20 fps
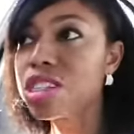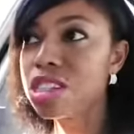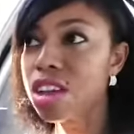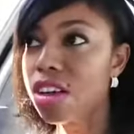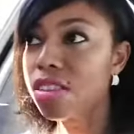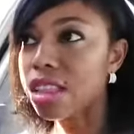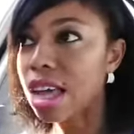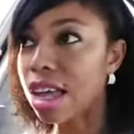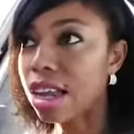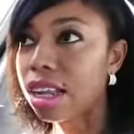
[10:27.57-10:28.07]

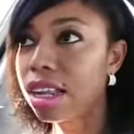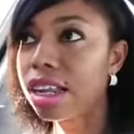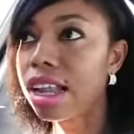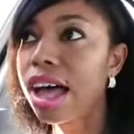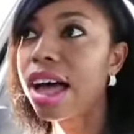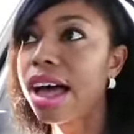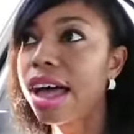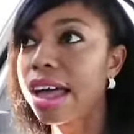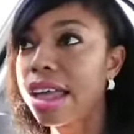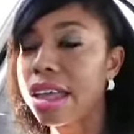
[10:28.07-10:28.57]
on that
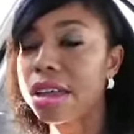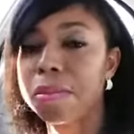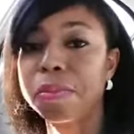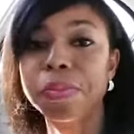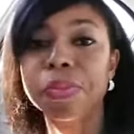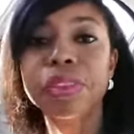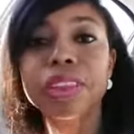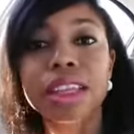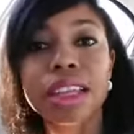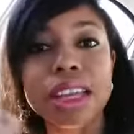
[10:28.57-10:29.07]
lie
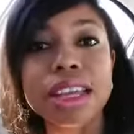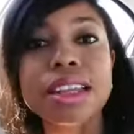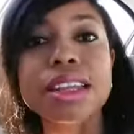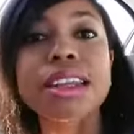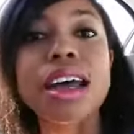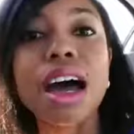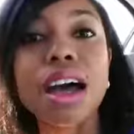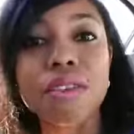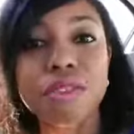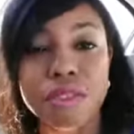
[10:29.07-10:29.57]

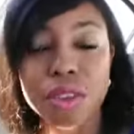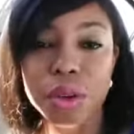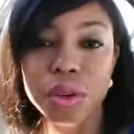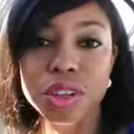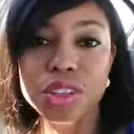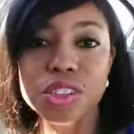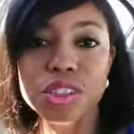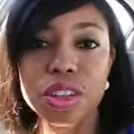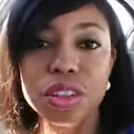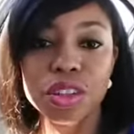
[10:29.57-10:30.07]
and not
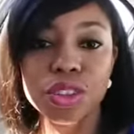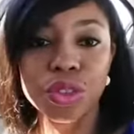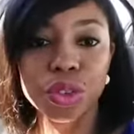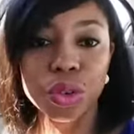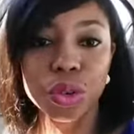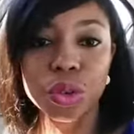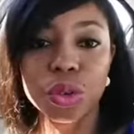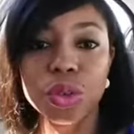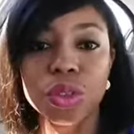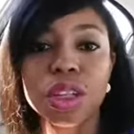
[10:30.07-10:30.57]
focus on the
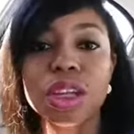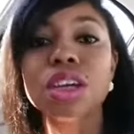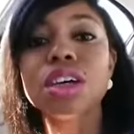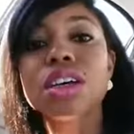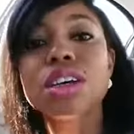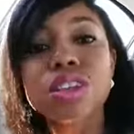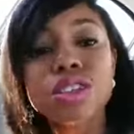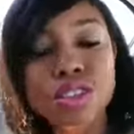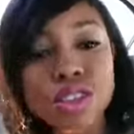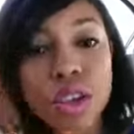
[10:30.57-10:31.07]
truth.
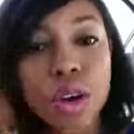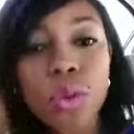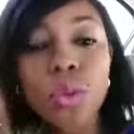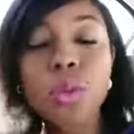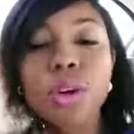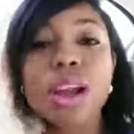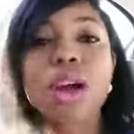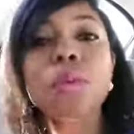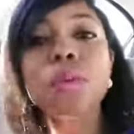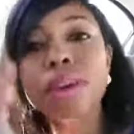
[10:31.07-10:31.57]
So
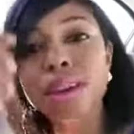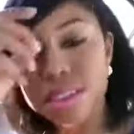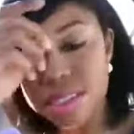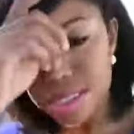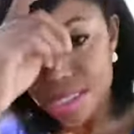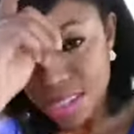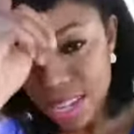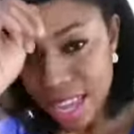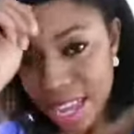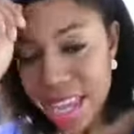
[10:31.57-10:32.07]
what I want to
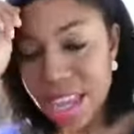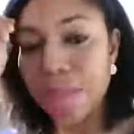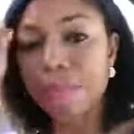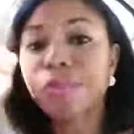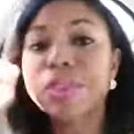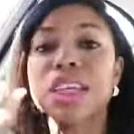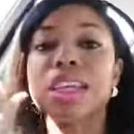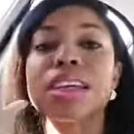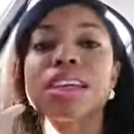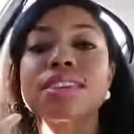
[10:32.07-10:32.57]
say
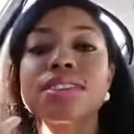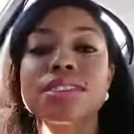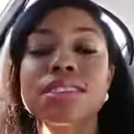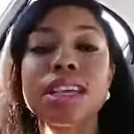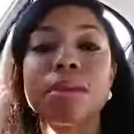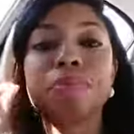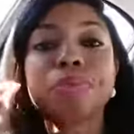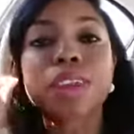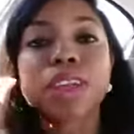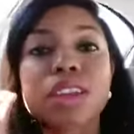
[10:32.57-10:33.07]

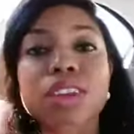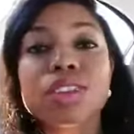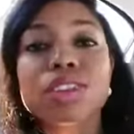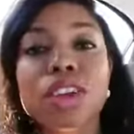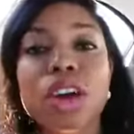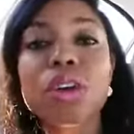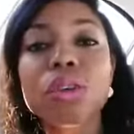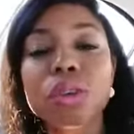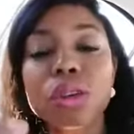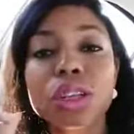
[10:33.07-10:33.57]
is
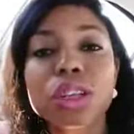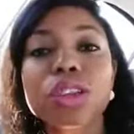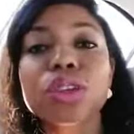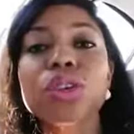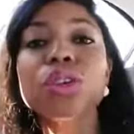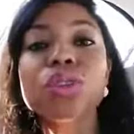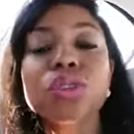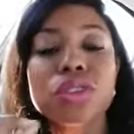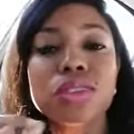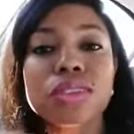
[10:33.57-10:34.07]
don't
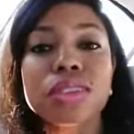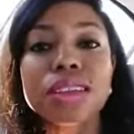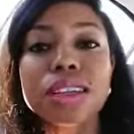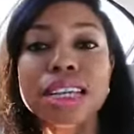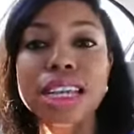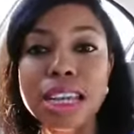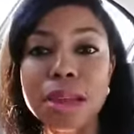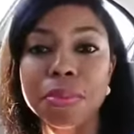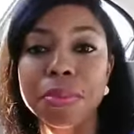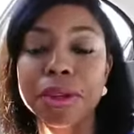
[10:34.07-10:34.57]
lose
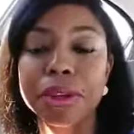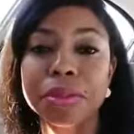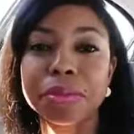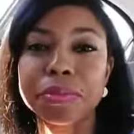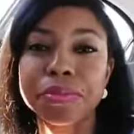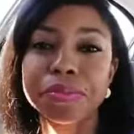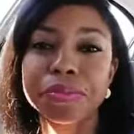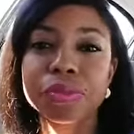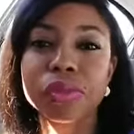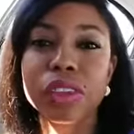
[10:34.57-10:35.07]
sleep
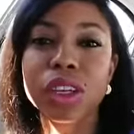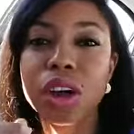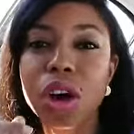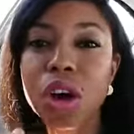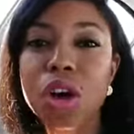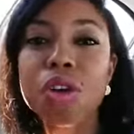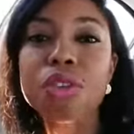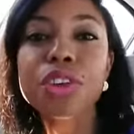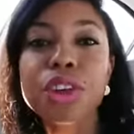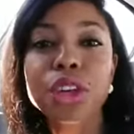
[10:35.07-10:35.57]

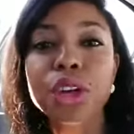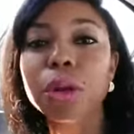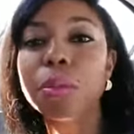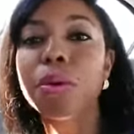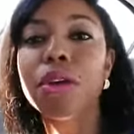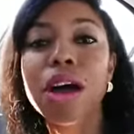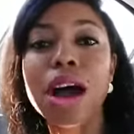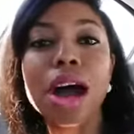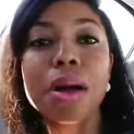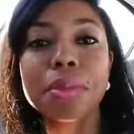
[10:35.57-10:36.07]
over your
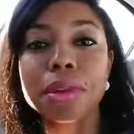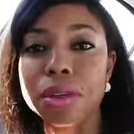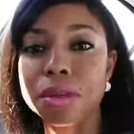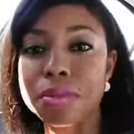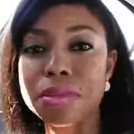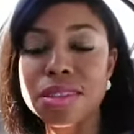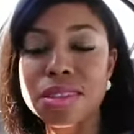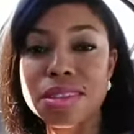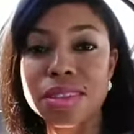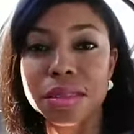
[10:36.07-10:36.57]

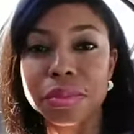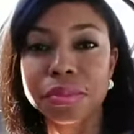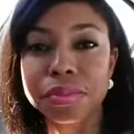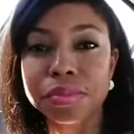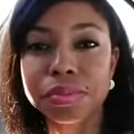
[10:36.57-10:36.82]
problems.